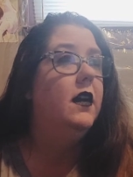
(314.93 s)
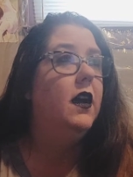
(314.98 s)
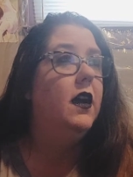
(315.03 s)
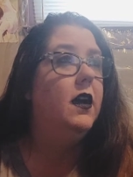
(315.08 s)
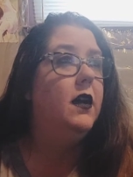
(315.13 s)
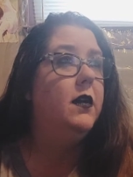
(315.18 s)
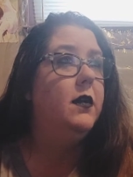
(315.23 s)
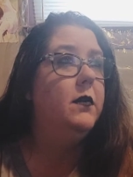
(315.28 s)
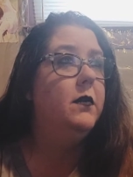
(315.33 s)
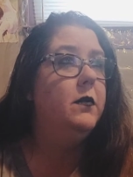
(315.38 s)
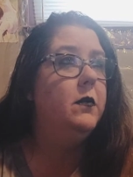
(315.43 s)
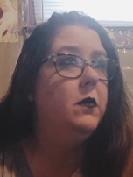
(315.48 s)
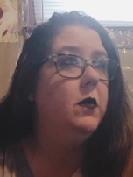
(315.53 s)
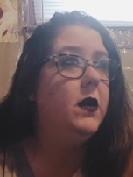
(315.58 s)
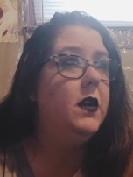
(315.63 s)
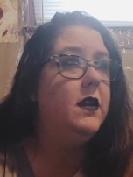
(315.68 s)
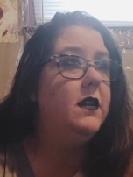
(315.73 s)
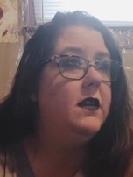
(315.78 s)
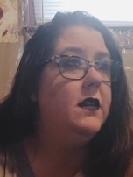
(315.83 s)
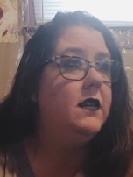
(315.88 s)

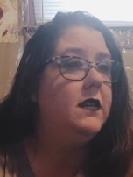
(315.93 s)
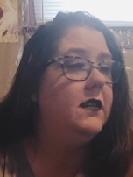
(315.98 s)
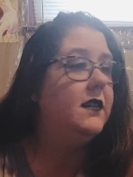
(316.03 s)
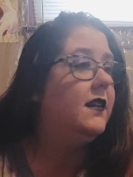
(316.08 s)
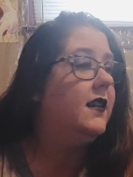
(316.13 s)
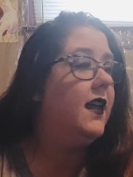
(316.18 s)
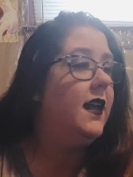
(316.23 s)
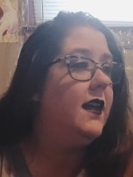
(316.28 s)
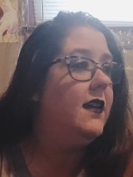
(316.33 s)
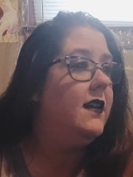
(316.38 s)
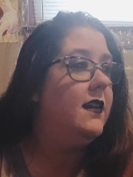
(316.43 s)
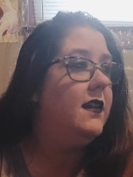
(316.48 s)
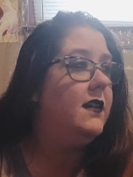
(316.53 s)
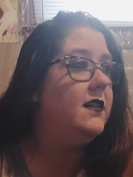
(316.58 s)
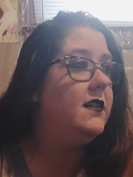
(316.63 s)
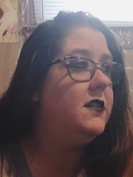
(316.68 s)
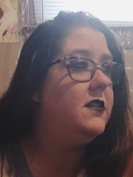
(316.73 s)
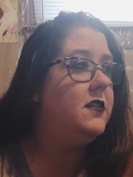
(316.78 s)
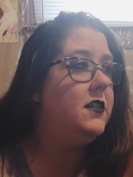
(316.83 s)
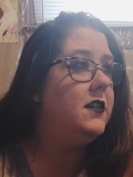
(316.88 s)
One of the, and
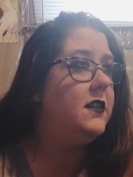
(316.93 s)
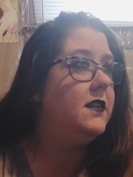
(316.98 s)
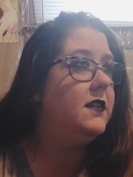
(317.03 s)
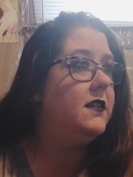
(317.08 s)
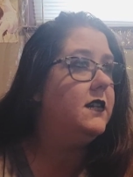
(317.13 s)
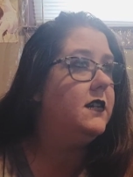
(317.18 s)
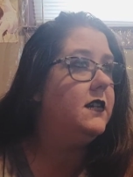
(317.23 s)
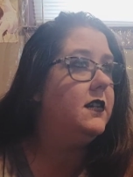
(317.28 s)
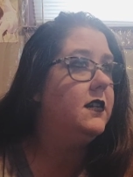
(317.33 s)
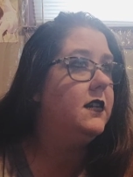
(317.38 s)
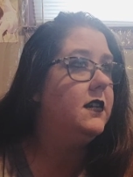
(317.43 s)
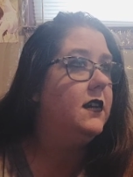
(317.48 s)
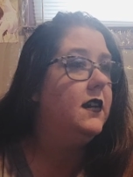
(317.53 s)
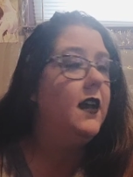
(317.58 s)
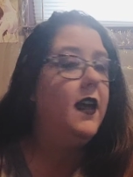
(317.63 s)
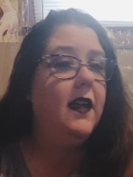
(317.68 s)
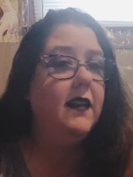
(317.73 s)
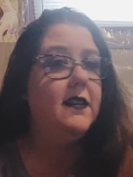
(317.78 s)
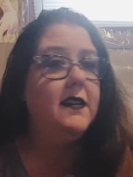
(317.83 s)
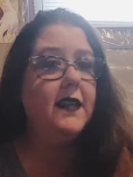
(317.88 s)
it's just,
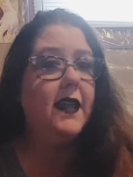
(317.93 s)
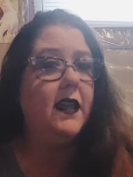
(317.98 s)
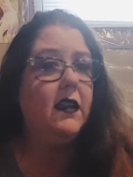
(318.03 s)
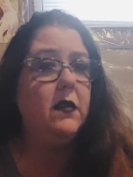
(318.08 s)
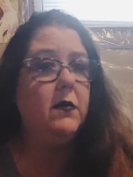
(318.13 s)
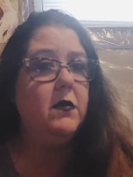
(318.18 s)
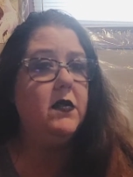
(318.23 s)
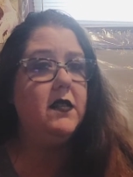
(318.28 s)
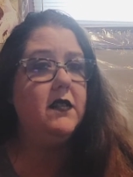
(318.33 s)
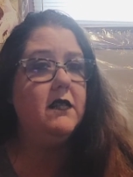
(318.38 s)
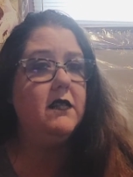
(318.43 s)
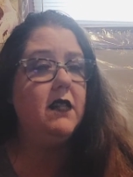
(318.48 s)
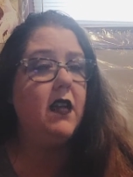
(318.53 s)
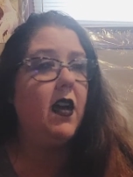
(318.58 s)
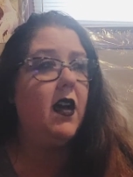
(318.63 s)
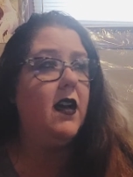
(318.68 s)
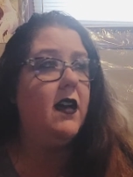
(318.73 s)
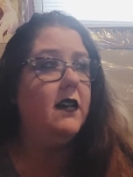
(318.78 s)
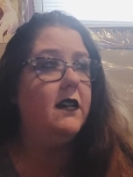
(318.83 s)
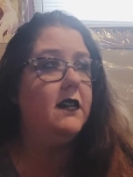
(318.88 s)
and Salem's
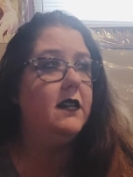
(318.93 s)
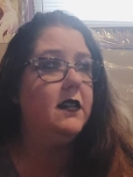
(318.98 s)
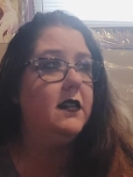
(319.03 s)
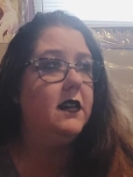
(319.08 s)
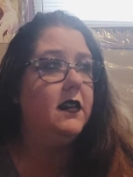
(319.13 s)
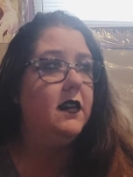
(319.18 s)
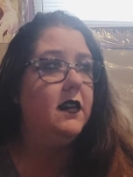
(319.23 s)
not